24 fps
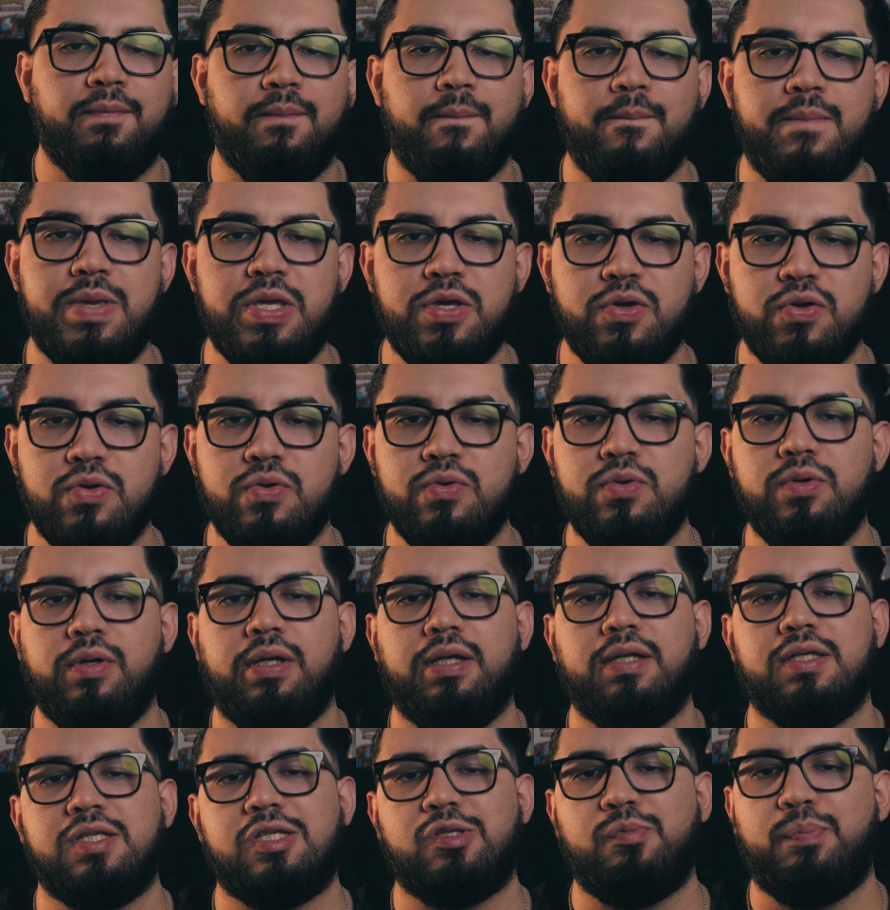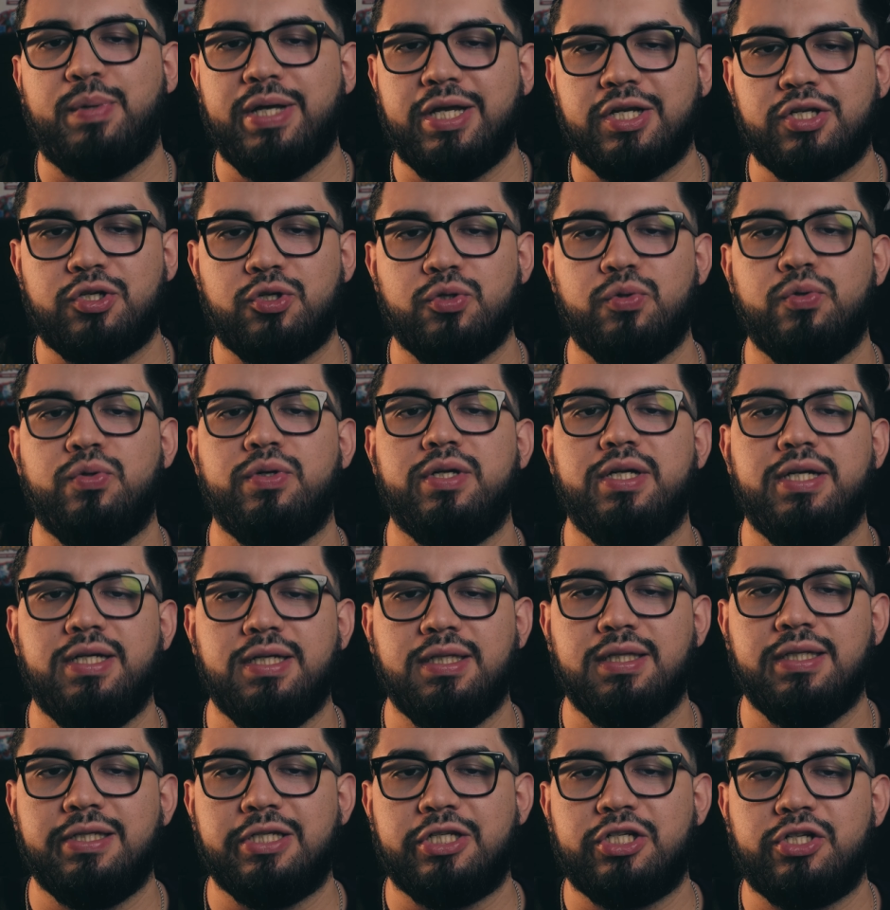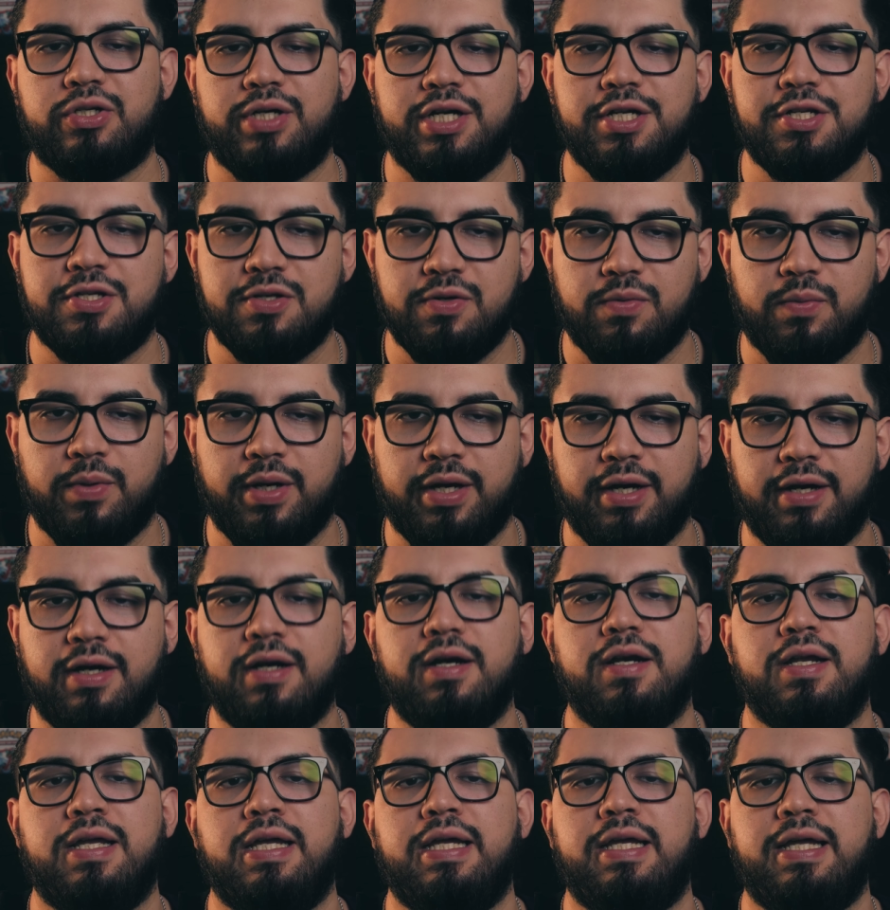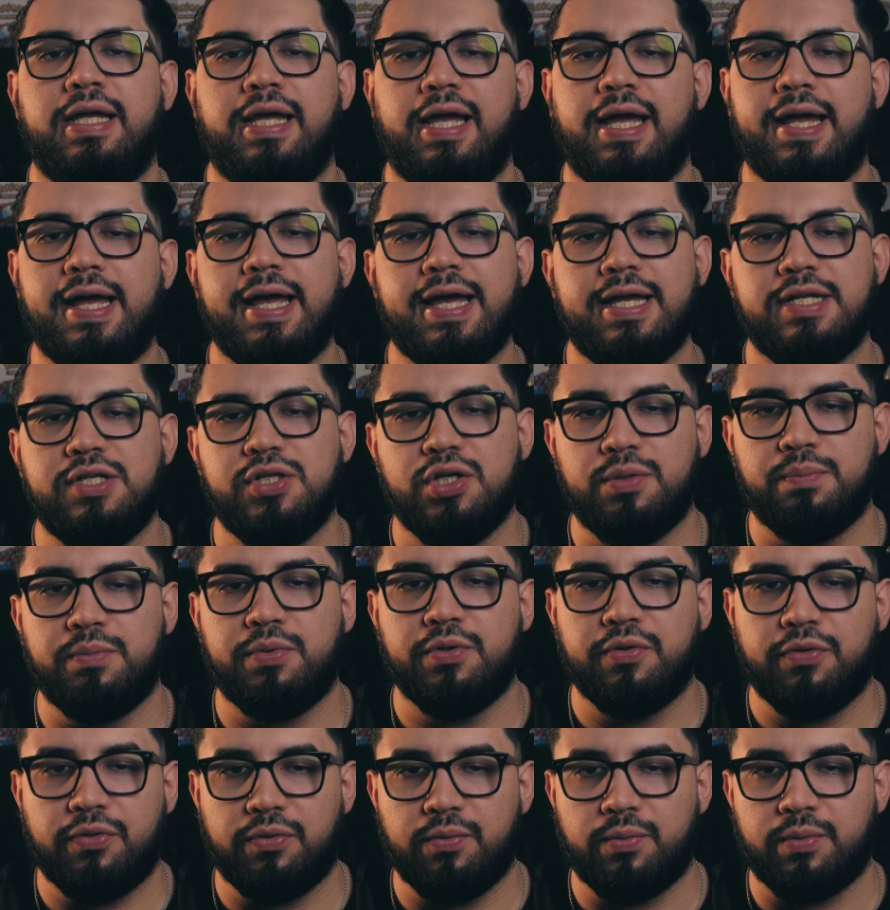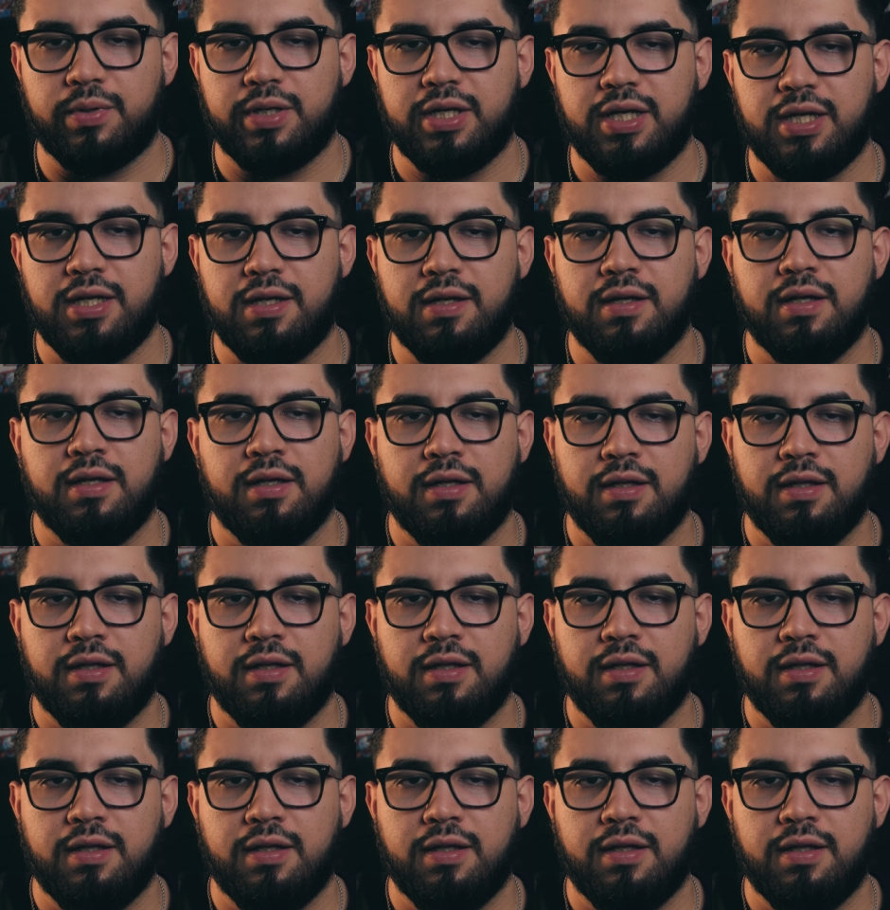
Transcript: Mew special illustration rare at number 3.